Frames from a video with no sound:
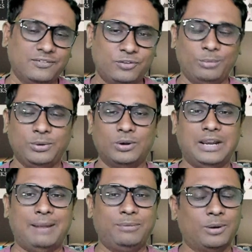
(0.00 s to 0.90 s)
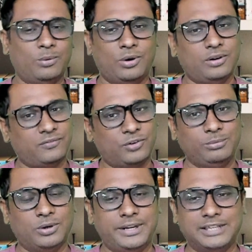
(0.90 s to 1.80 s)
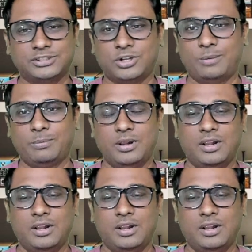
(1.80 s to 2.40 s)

from your laptop or from your desktop